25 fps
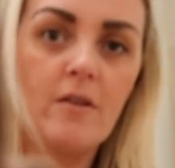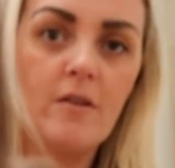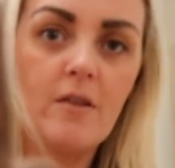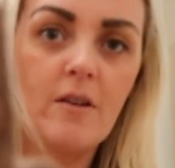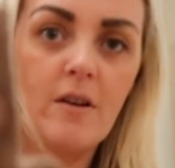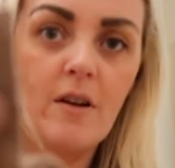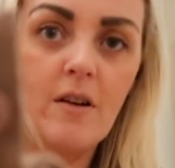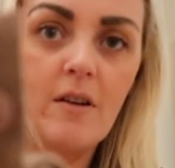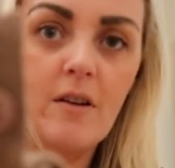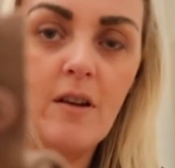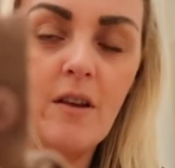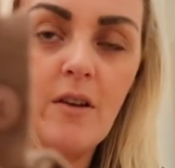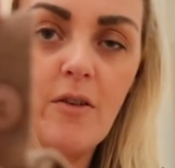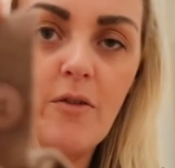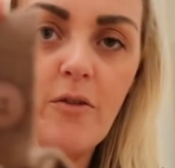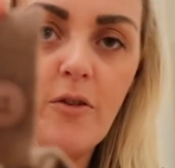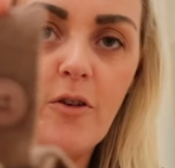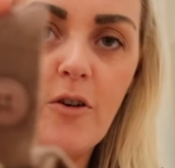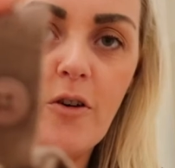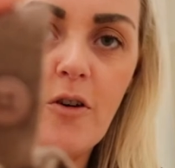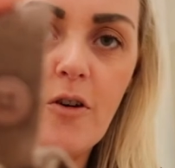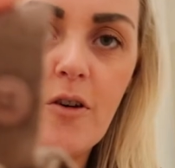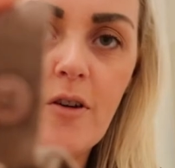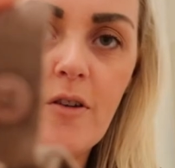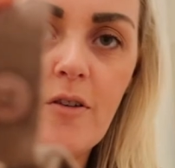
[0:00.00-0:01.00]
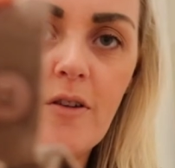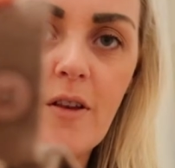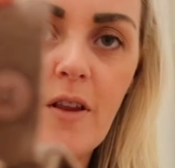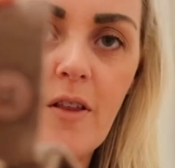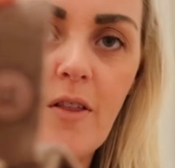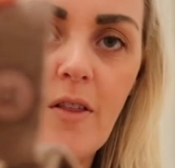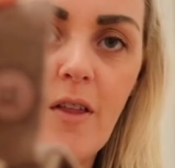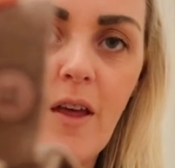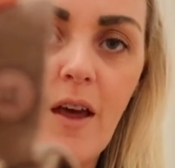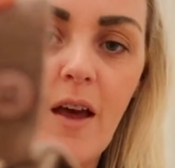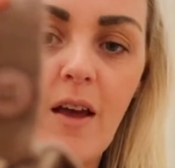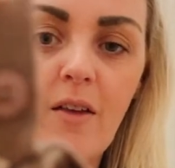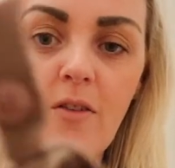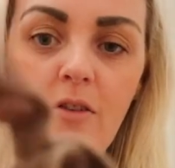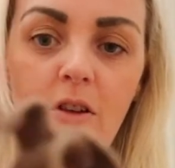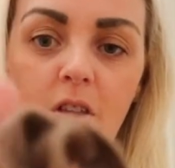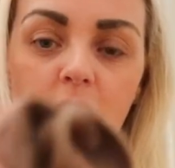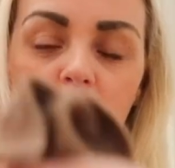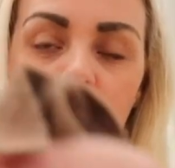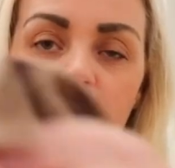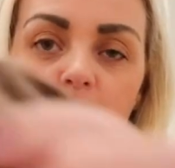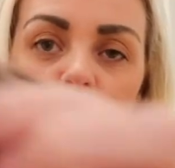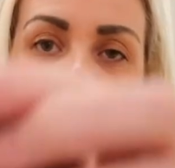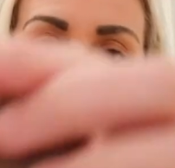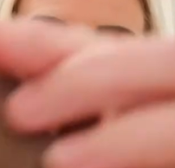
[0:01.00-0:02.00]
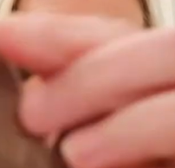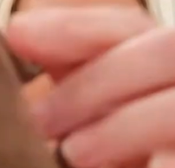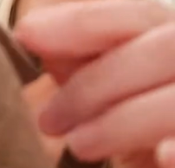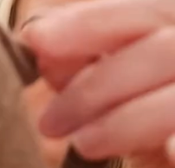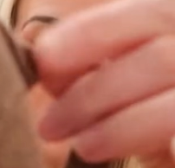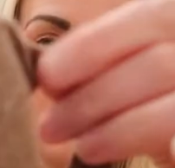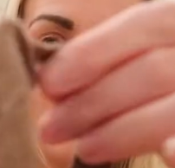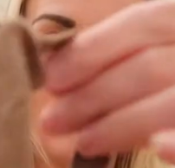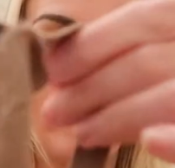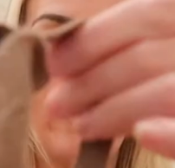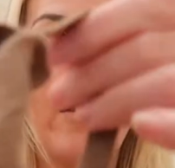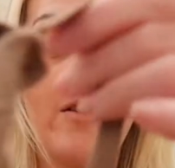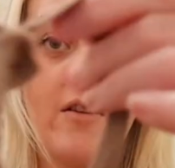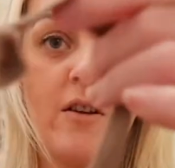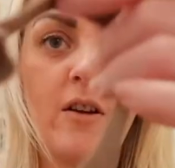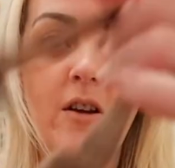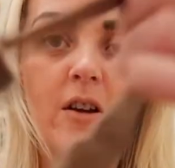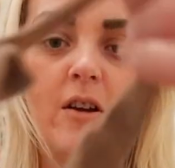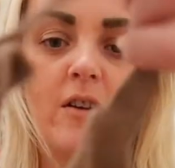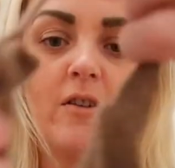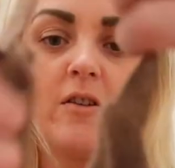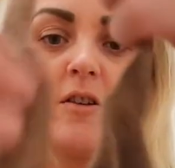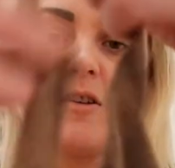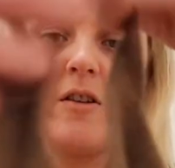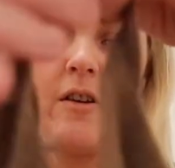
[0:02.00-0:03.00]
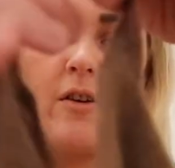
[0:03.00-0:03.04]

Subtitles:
can't get the focus in there, so you can adjust it to